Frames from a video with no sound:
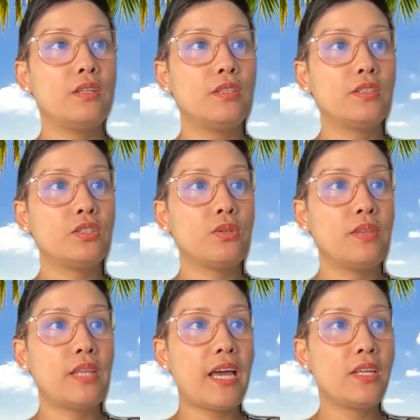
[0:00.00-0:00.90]
so
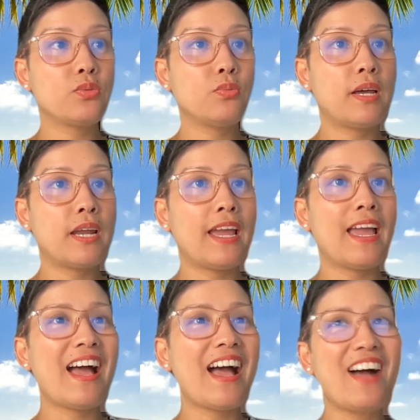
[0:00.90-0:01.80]
that is what I
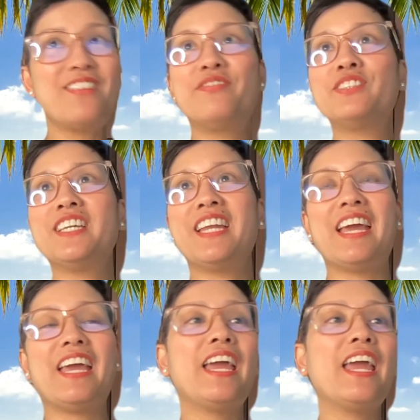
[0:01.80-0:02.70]
have
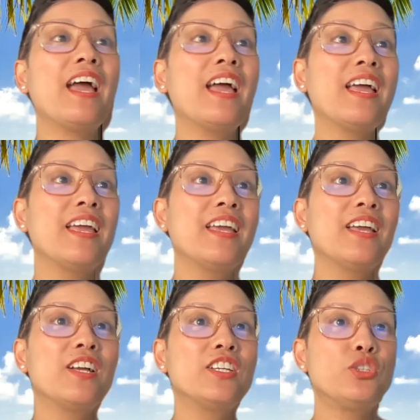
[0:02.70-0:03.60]
today.
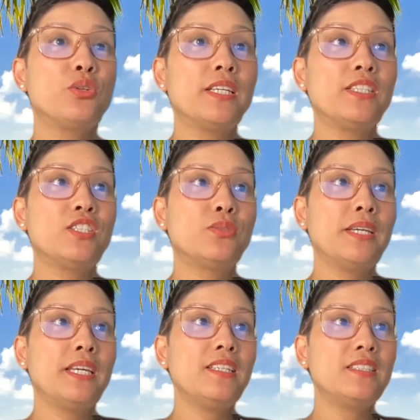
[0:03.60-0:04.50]
Short and
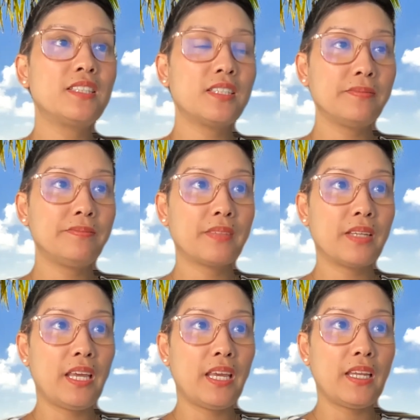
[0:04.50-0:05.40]
sweet.
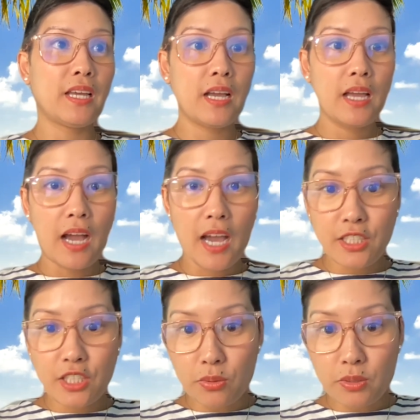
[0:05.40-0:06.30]
And I
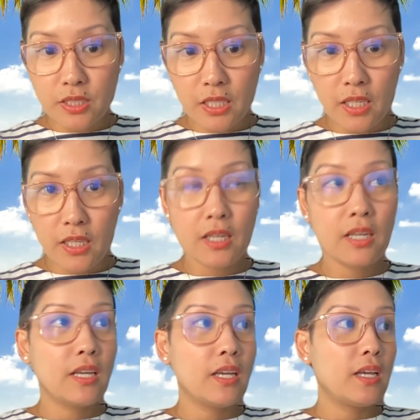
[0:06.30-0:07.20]
don't see
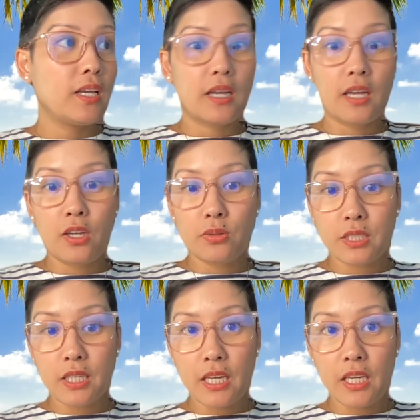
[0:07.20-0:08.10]

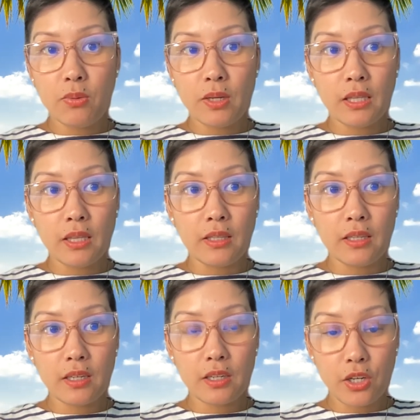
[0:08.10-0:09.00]
anyone
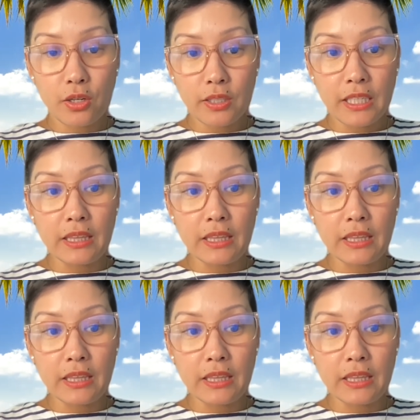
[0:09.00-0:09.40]
currently